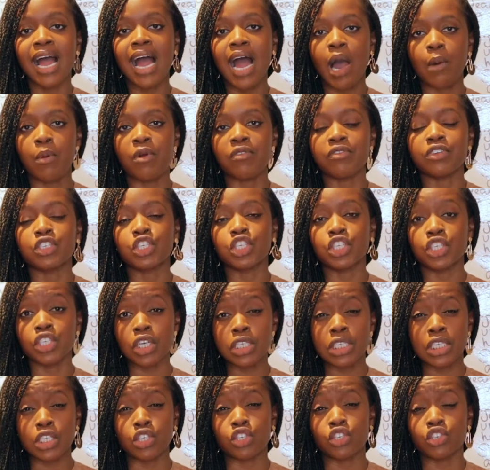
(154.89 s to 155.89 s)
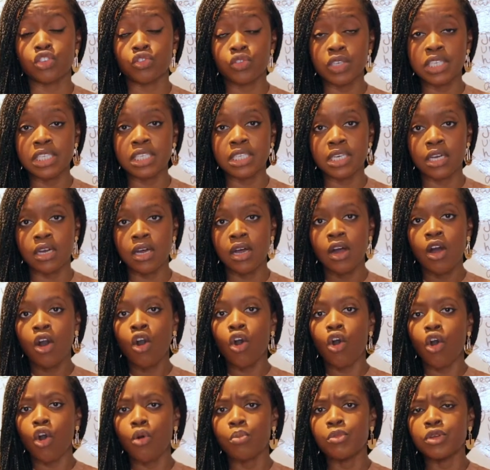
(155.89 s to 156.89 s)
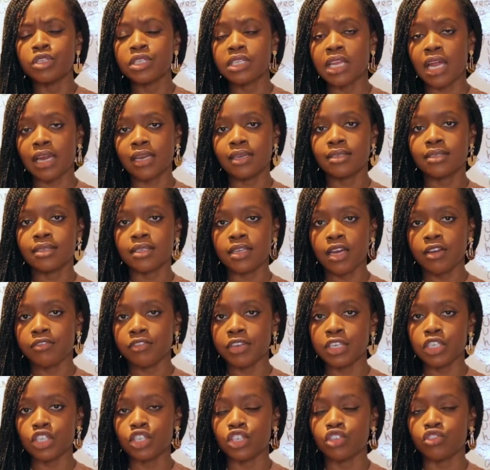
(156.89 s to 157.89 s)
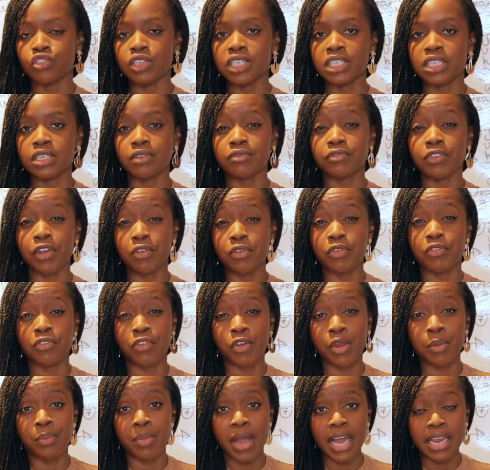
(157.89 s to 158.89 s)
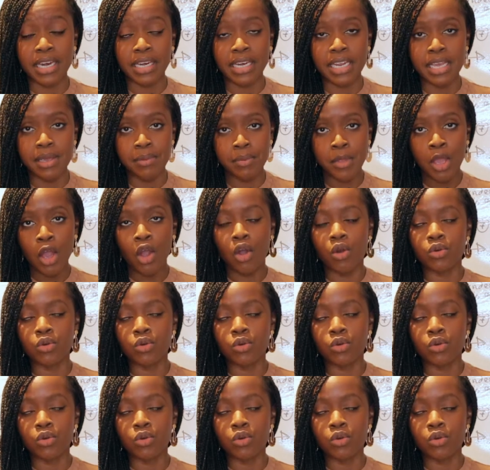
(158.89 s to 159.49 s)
However, she doesn't. She treats her almost like a servant. She treats her very, very badly.